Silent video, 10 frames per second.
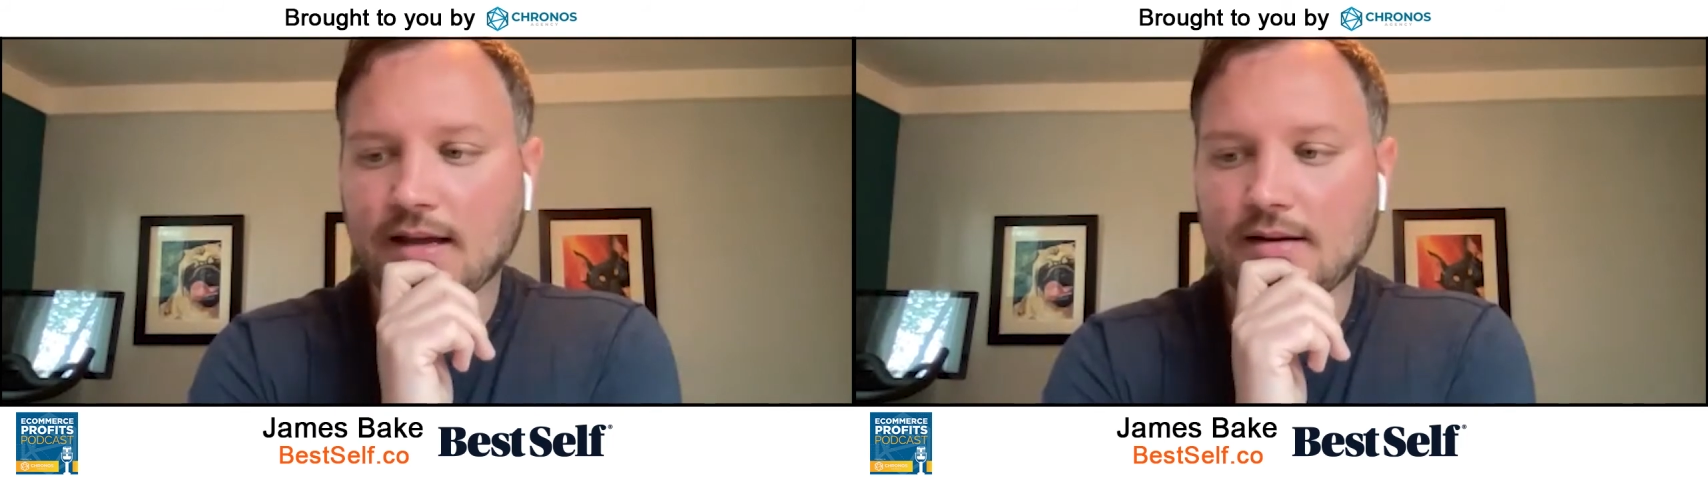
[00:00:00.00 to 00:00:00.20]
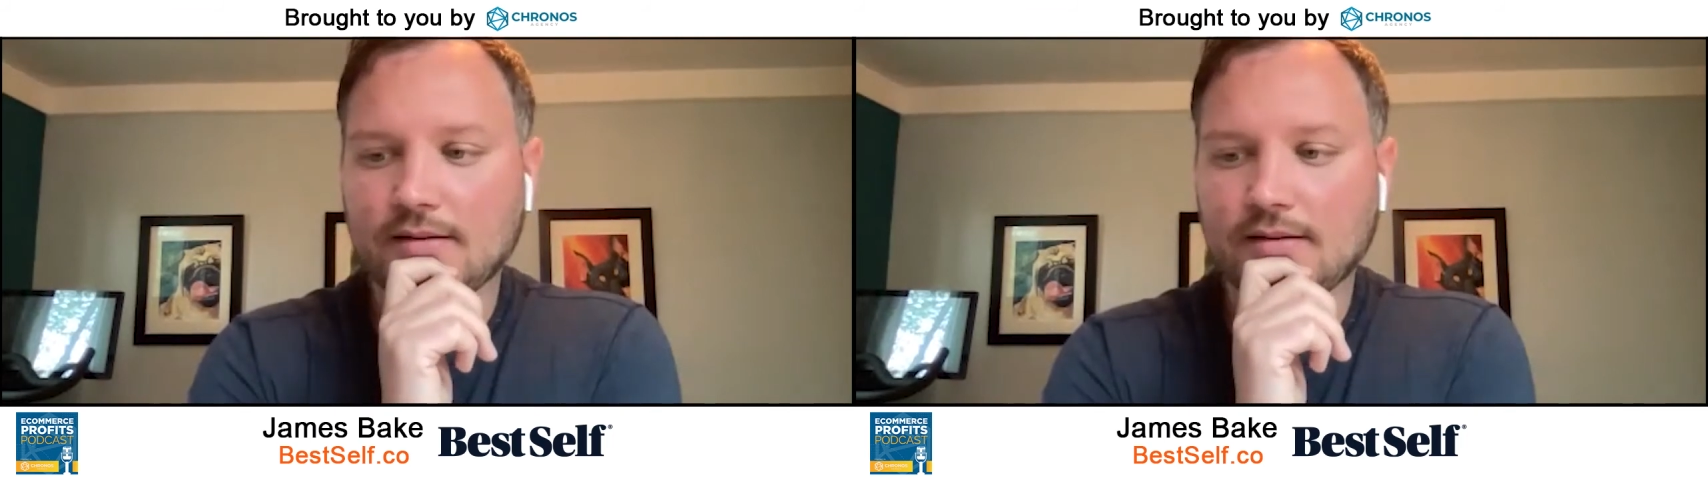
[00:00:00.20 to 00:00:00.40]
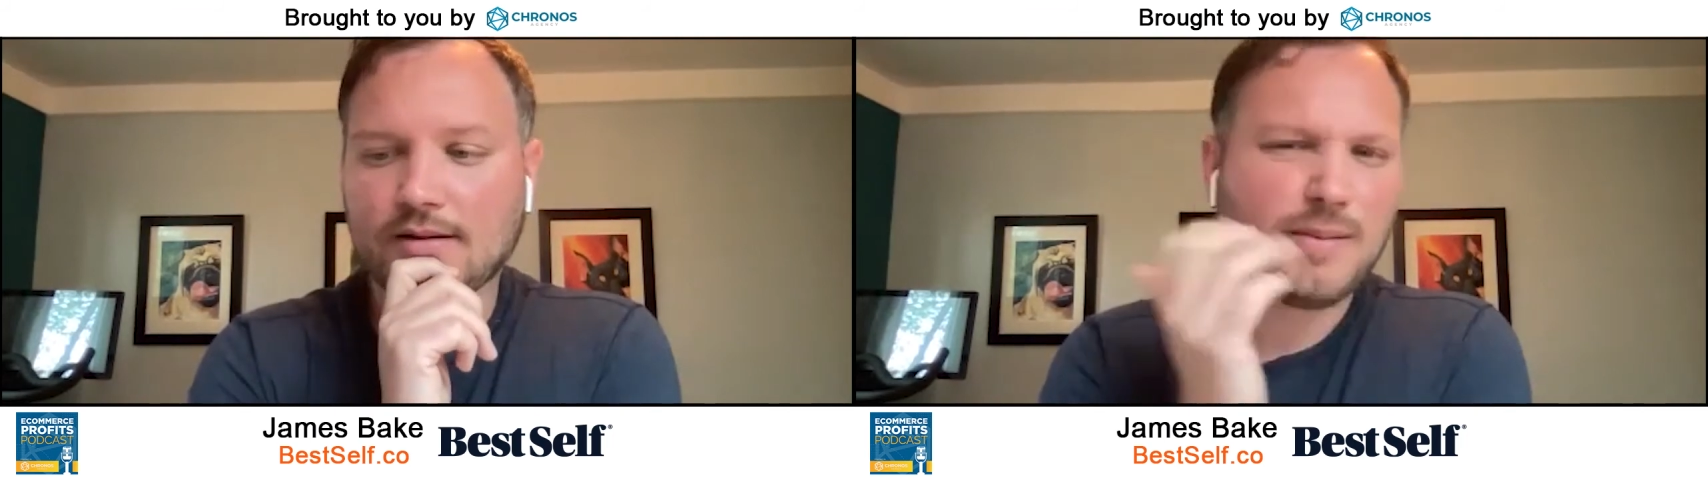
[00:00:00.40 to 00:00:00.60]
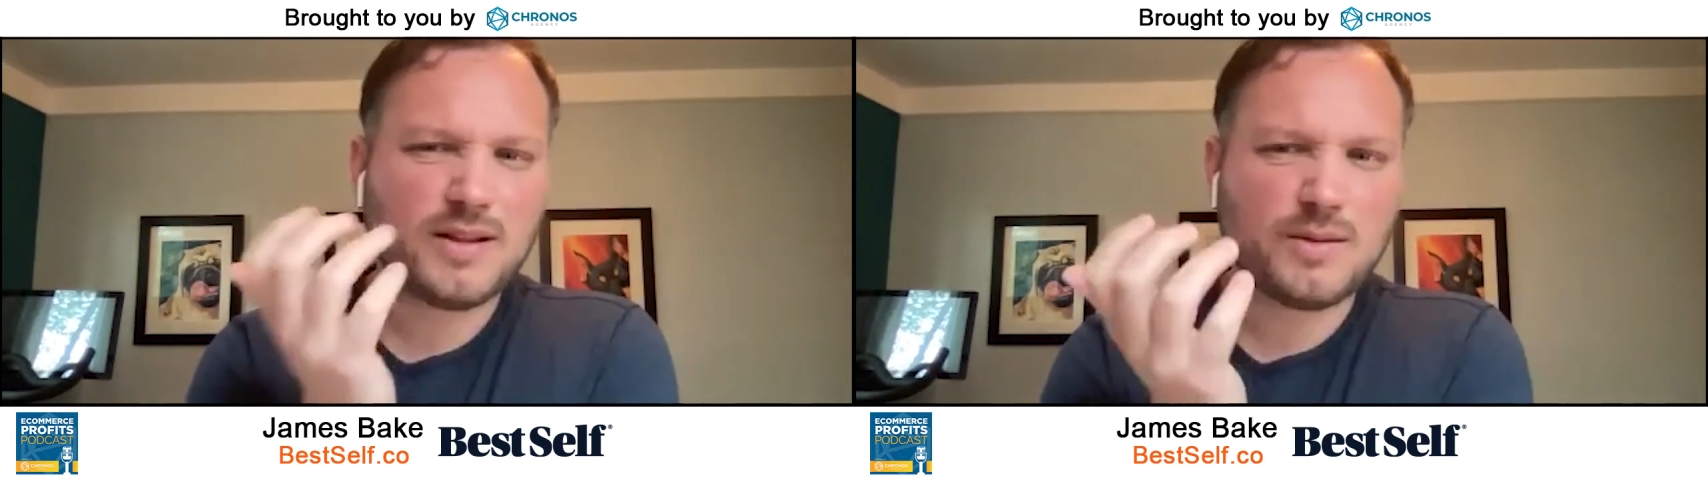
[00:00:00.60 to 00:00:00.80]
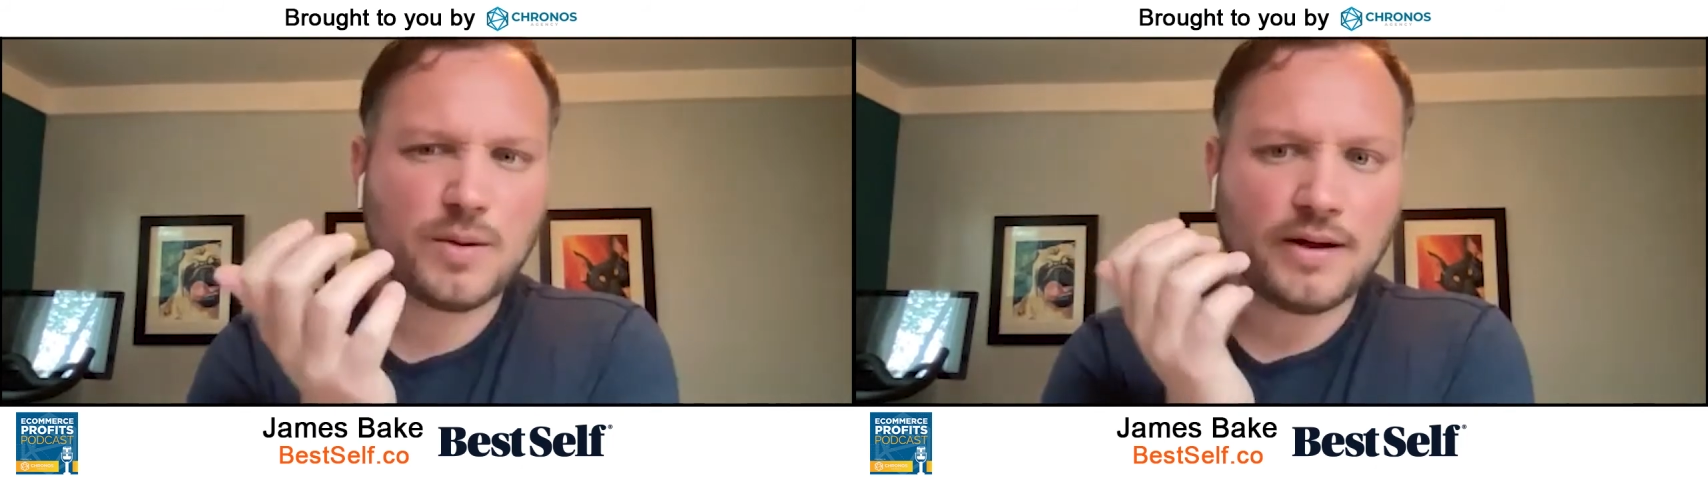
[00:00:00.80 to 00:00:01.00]
And they're maybe a
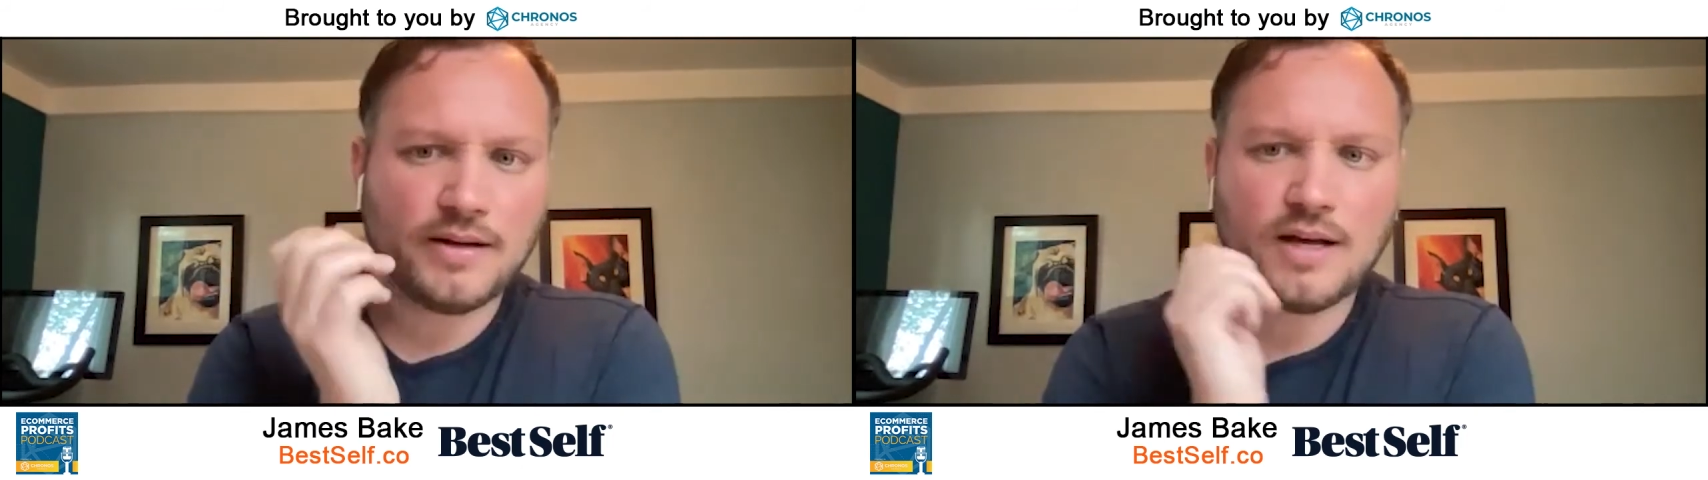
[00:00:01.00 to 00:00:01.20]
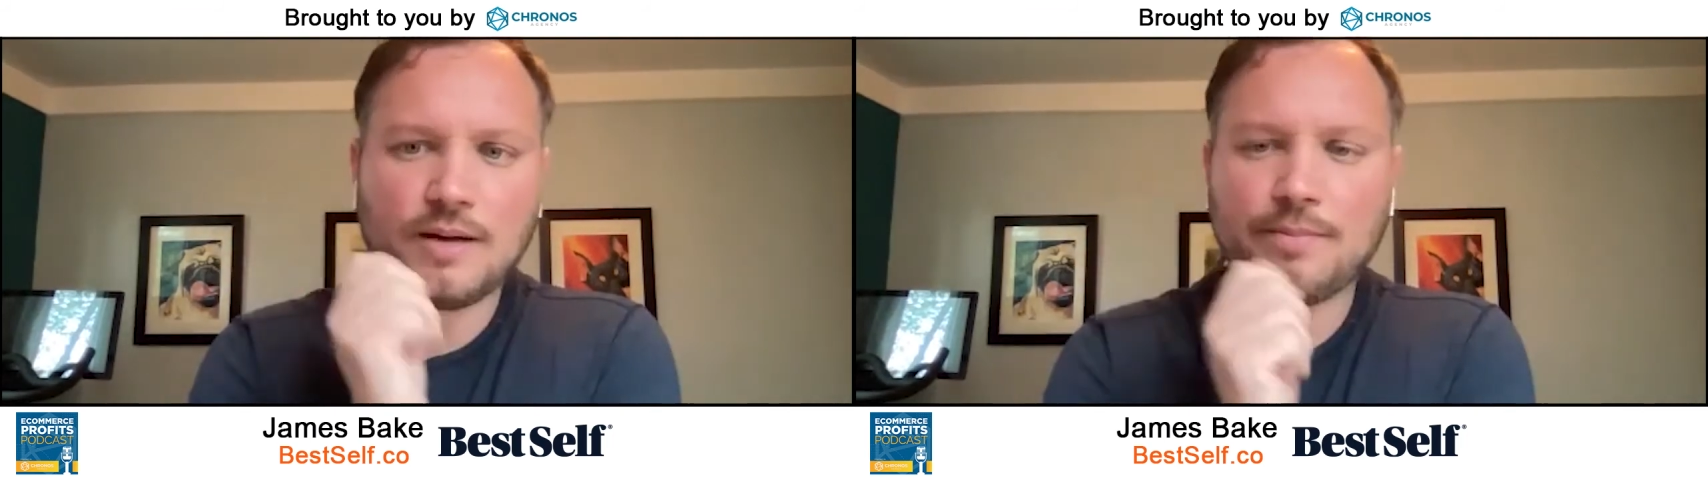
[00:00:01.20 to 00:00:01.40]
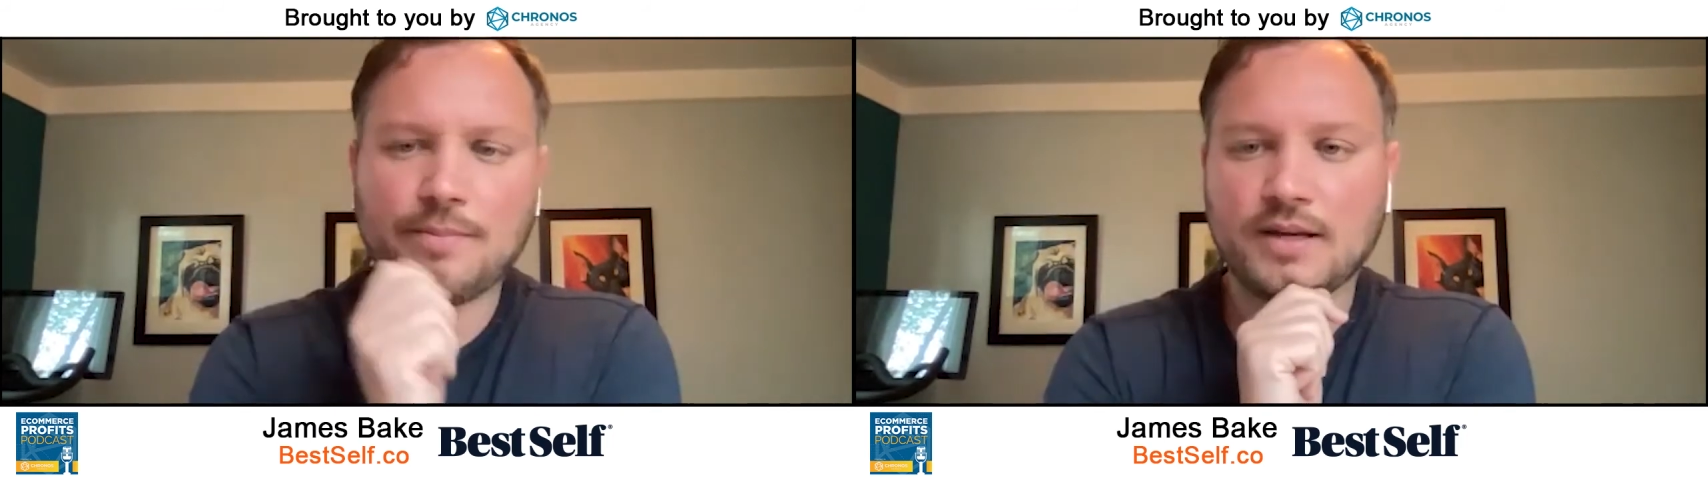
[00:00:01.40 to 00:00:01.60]
little more buttoned up.